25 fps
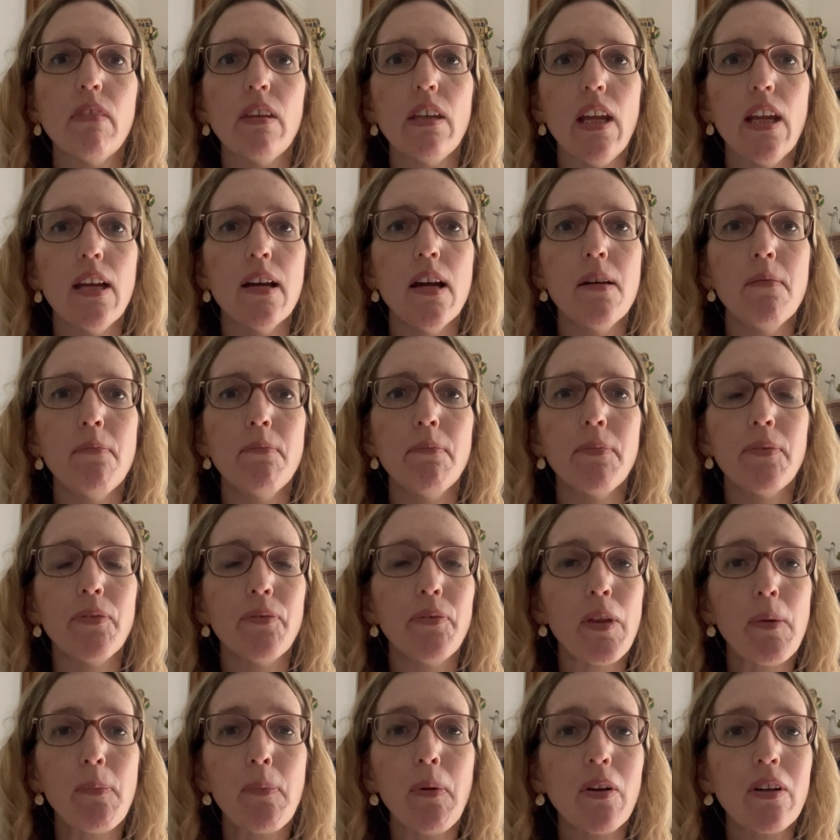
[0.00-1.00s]
for
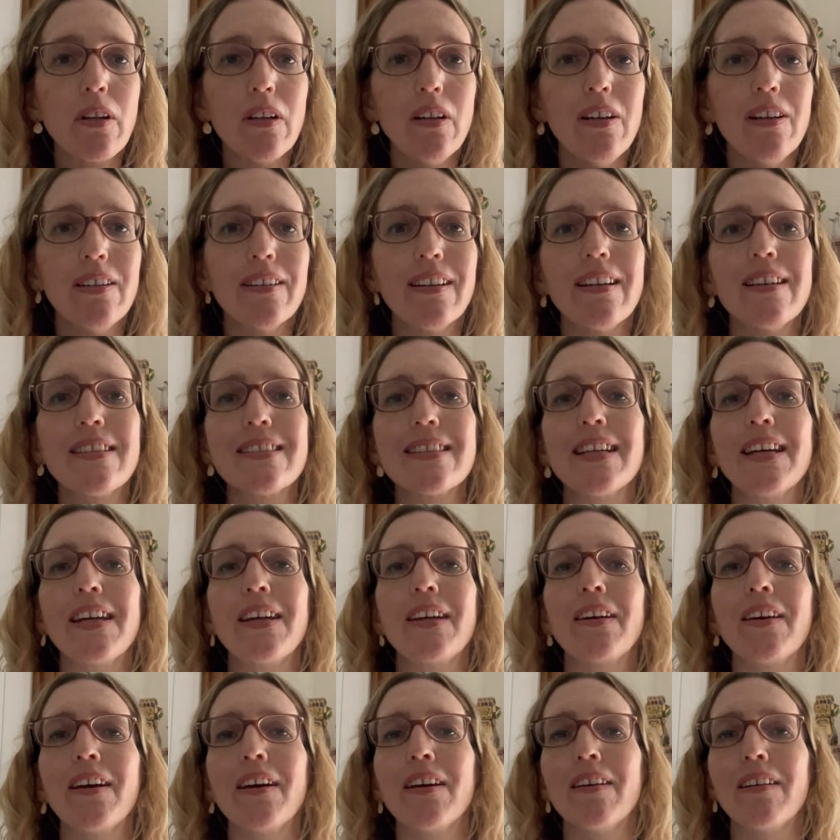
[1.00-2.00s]
the plod along. So
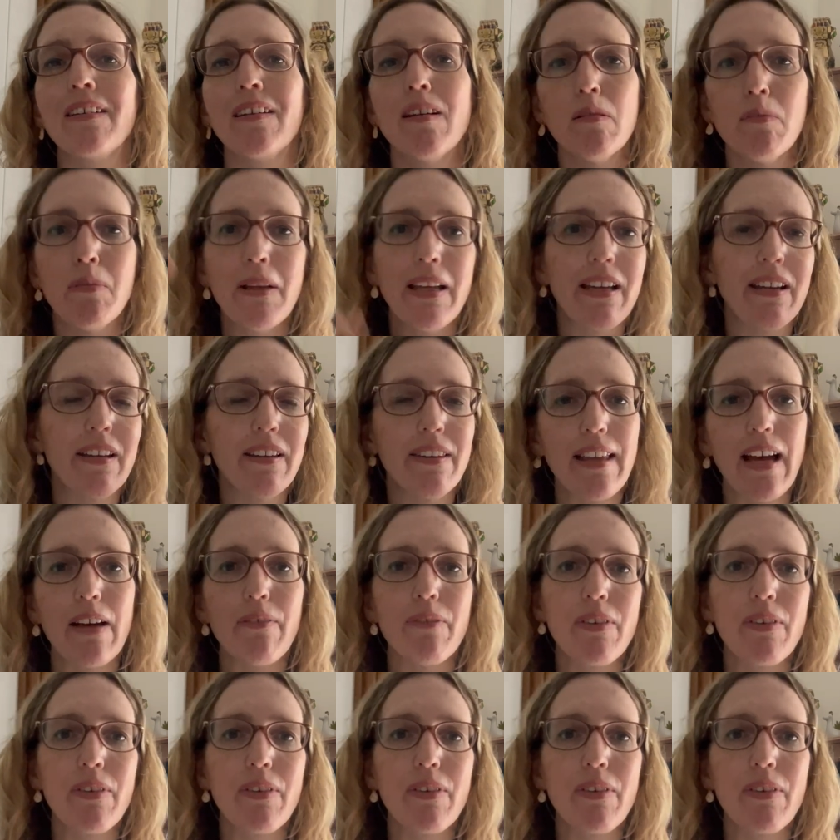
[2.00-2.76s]
I'll link that